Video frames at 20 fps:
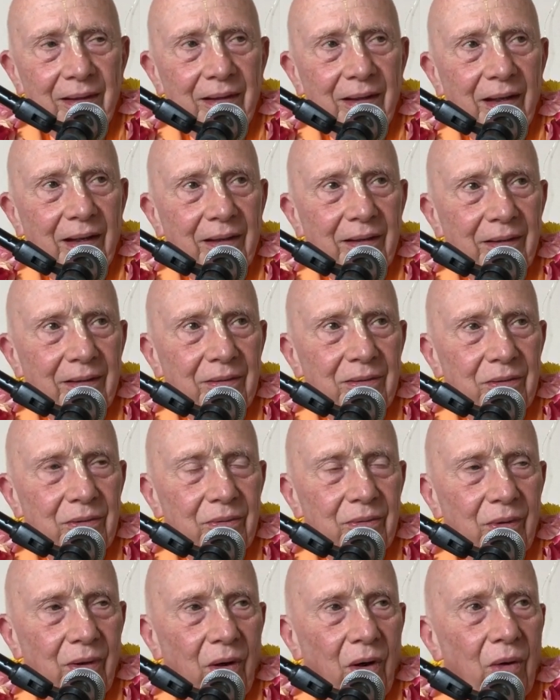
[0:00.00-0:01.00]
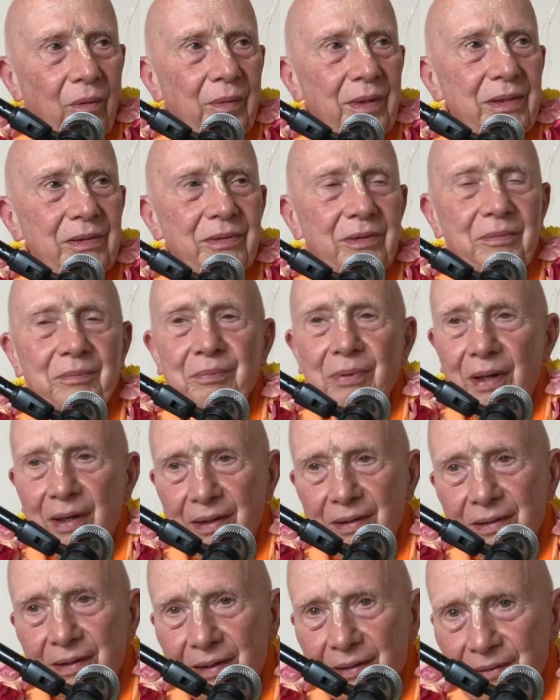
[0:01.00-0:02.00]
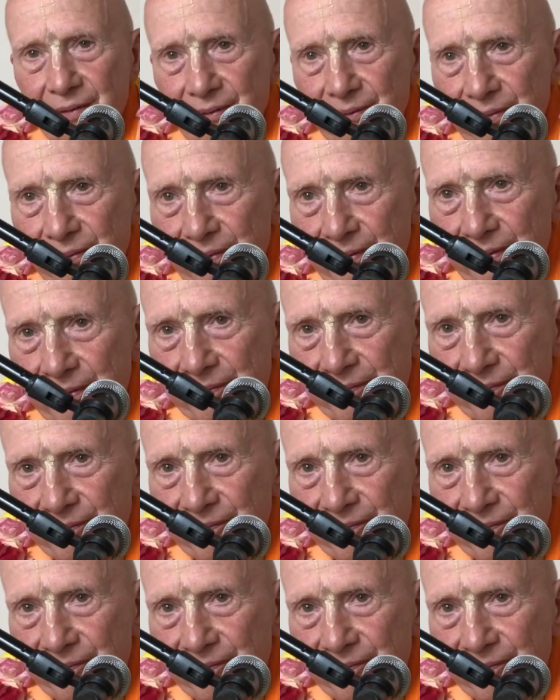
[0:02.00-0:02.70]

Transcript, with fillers: That to always depend on the Lord